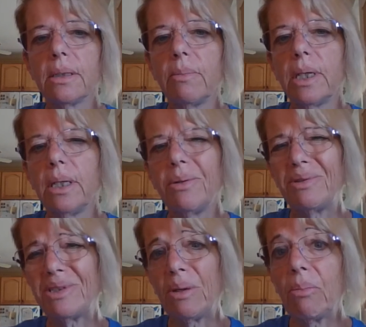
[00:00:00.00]
somebody
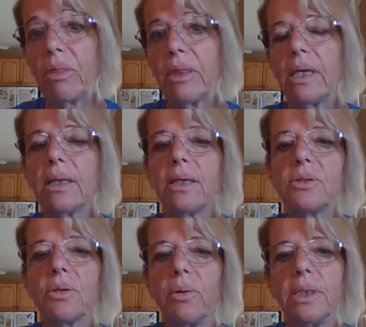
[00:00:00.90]
or something
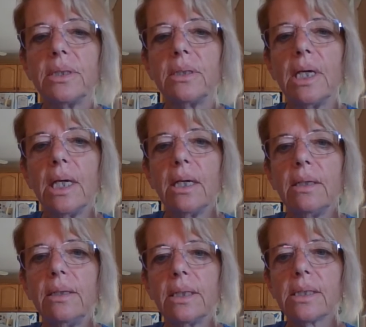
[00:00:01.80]
that you're going to
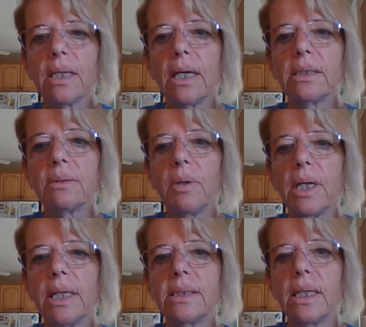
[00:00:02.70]
discuss
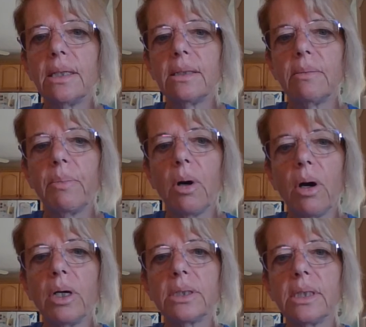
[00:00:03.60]
when I say to
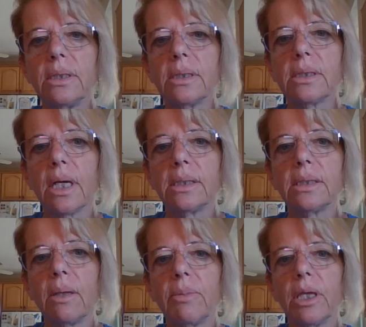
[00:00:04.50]
pause and discuss
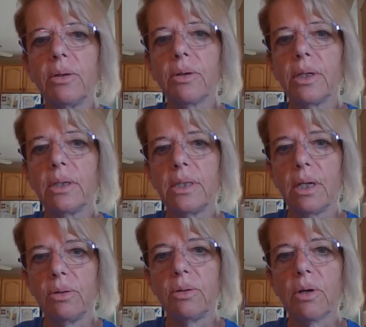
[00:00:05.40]
something. You're going to
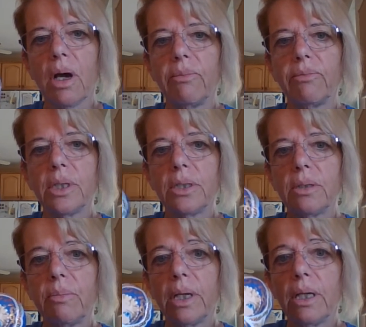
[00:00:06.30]
tell your
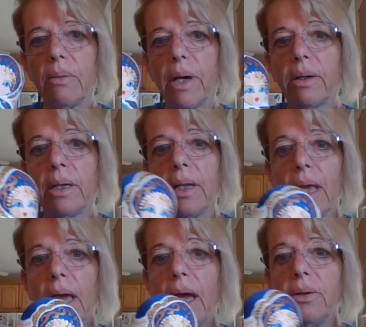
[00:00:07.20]
conversation buddy about it,
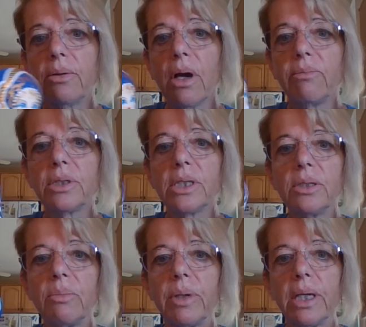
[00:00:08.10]
and your
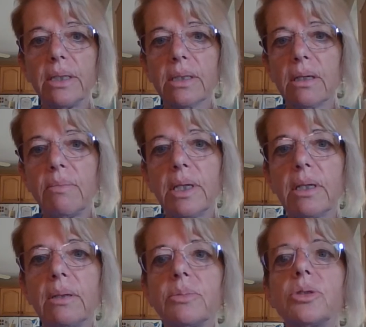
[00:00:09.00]
conversation buddy is going to
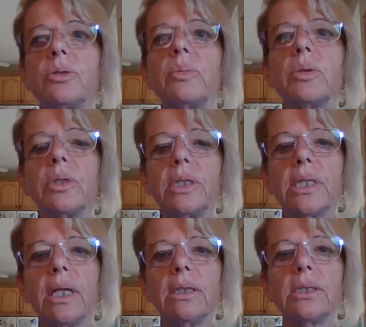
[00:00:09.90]
become super
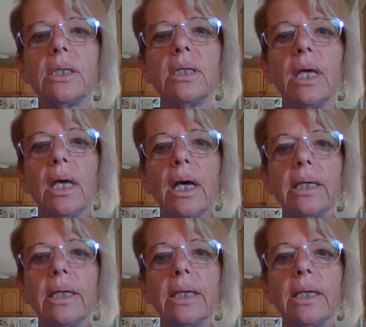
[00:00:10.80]
intelligent